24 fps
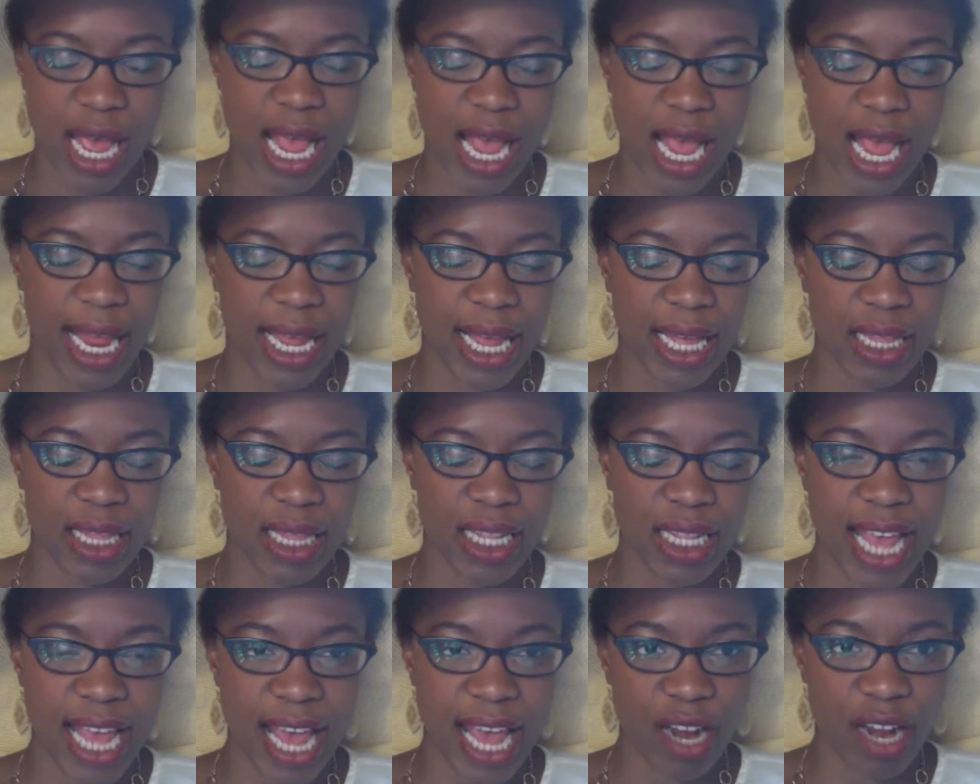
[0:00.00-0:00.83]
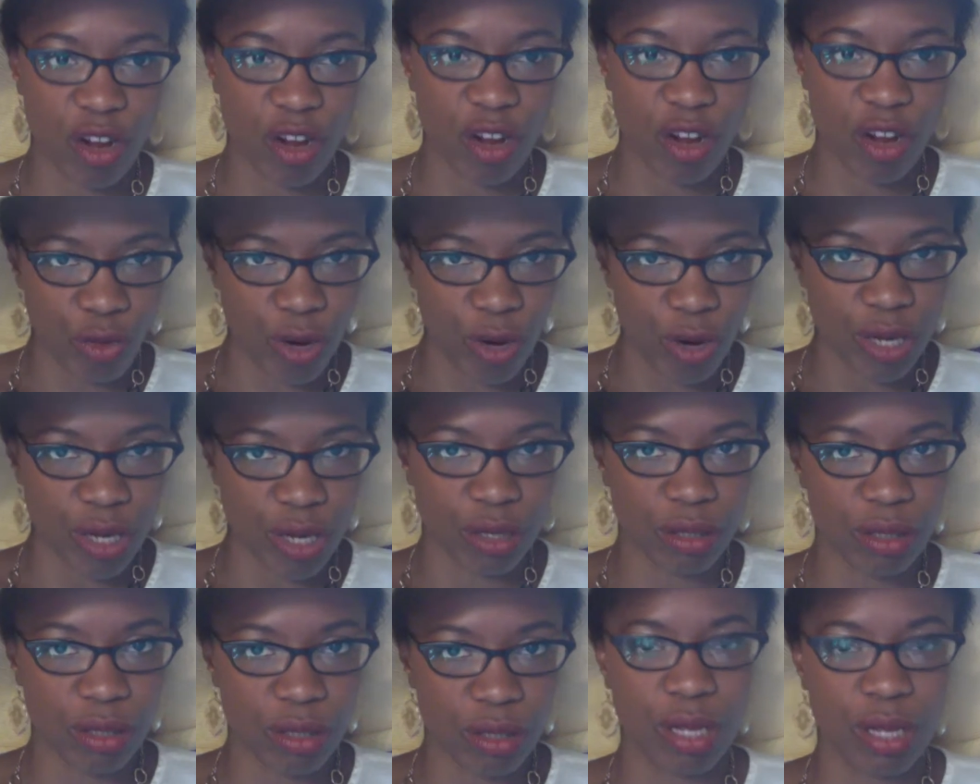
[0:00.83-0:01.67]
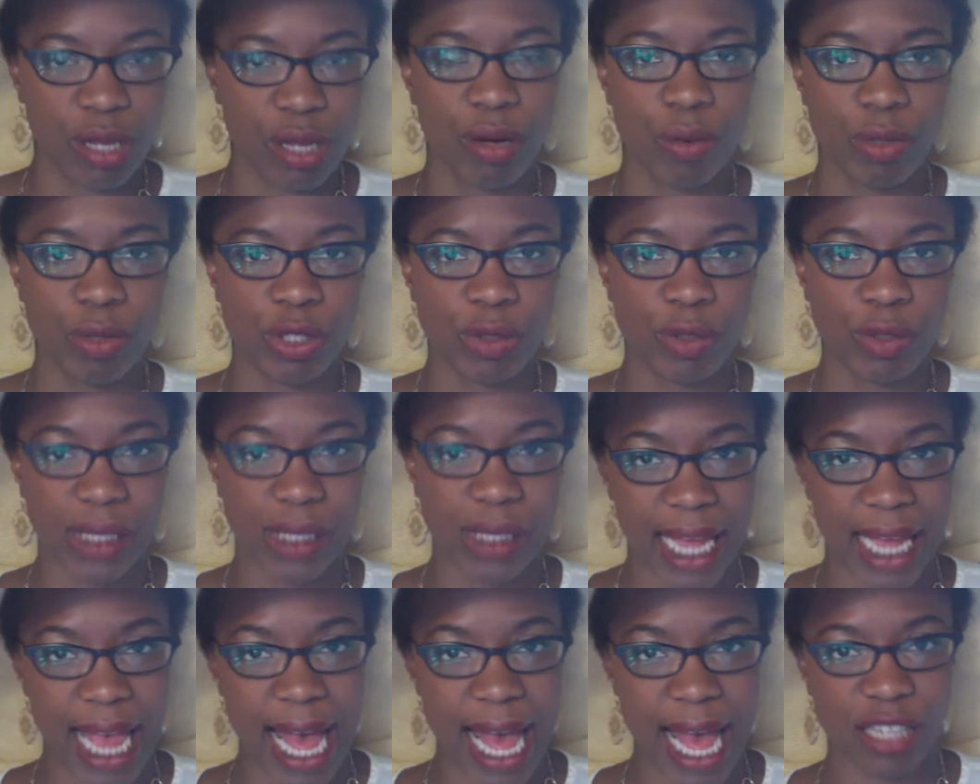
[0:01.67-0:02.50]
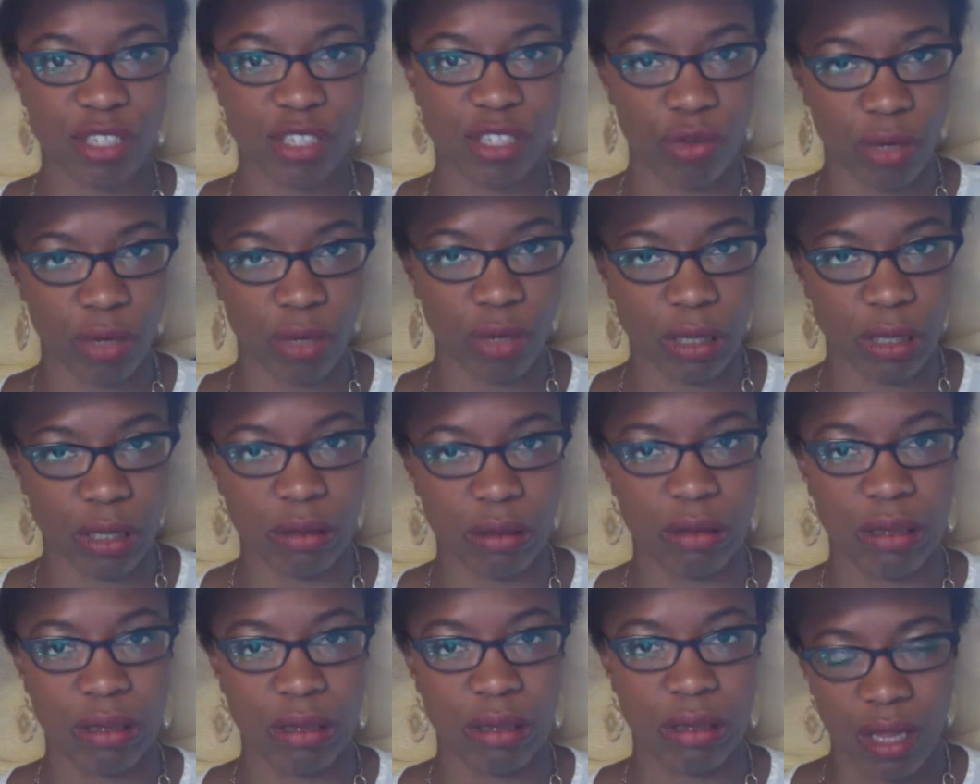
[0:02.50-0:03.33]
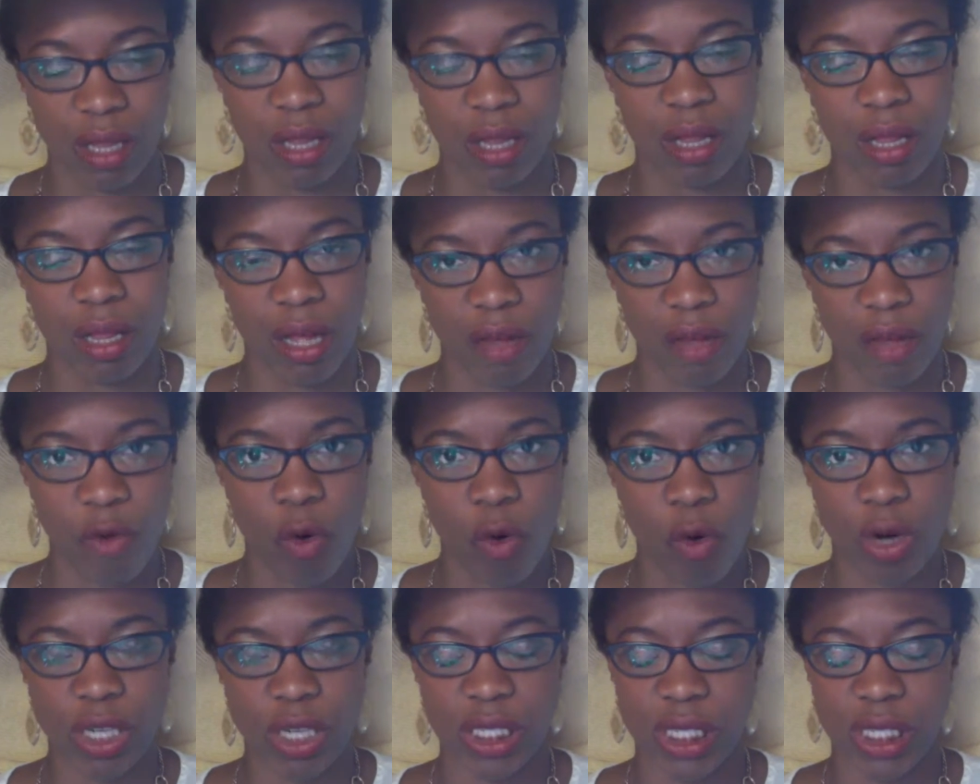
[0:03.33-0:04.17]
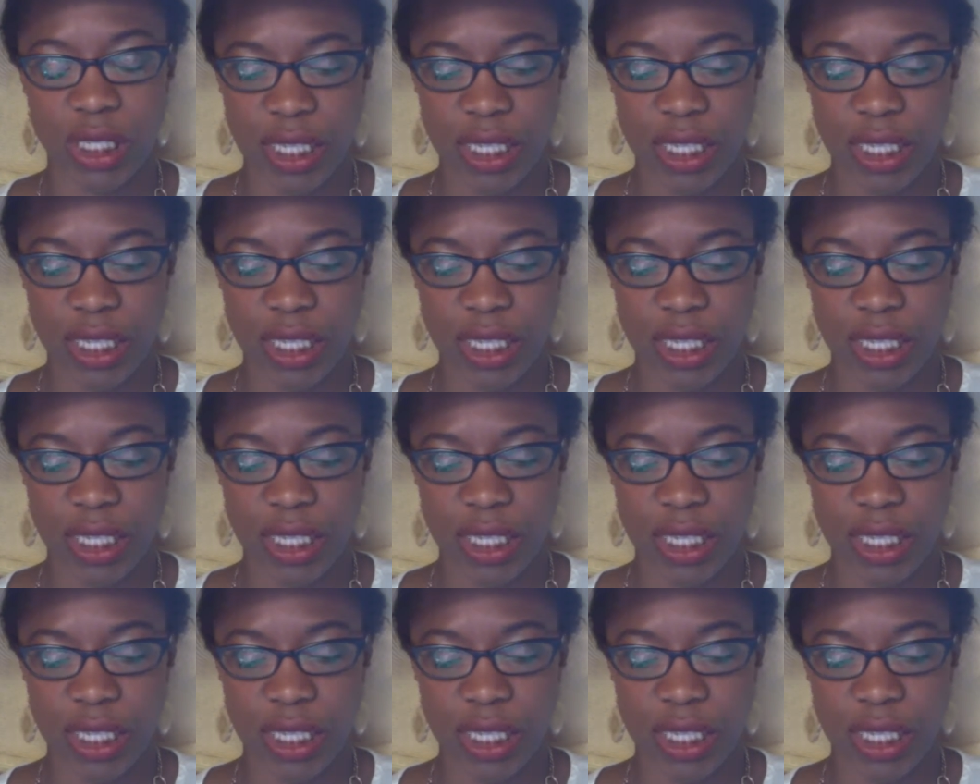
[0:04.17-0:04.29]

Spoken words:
and then they had a grill, which was a gas grill, of course.